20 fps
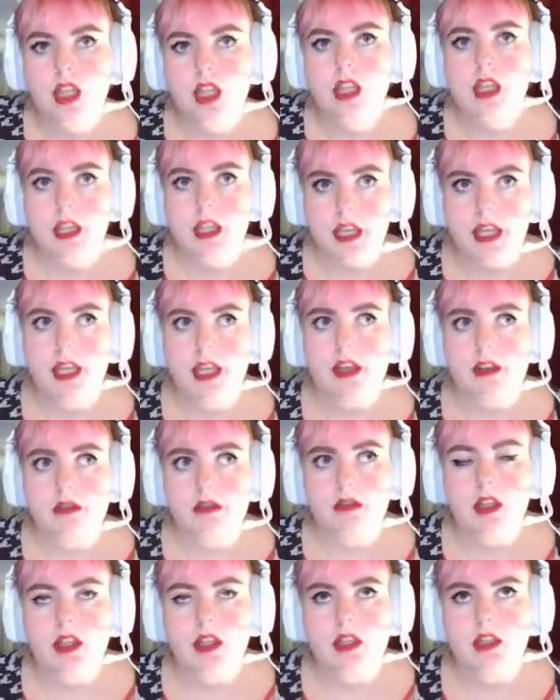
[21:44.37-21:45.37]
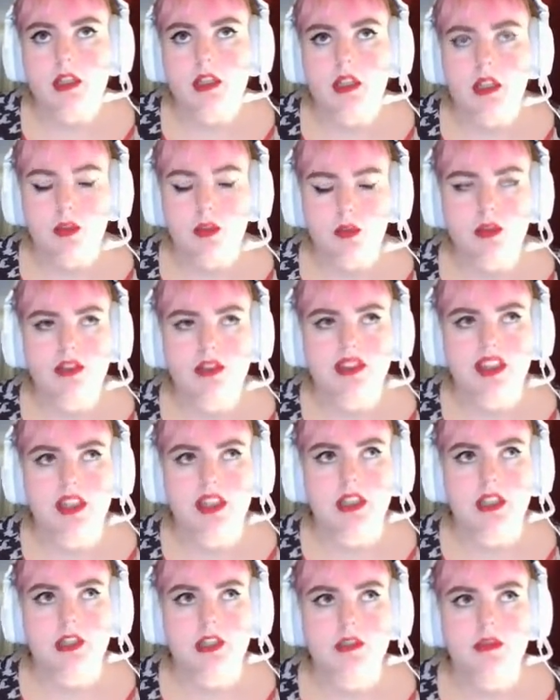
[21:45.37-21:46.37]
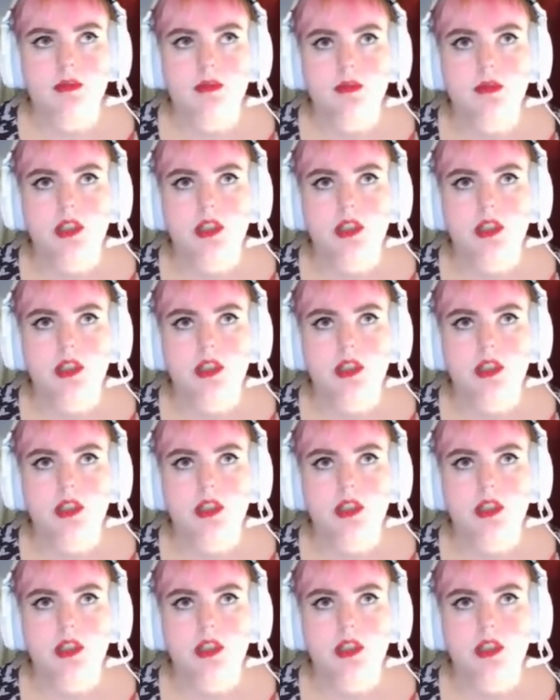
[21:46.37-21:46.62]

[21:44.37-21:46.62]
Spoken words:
yeah, I would say that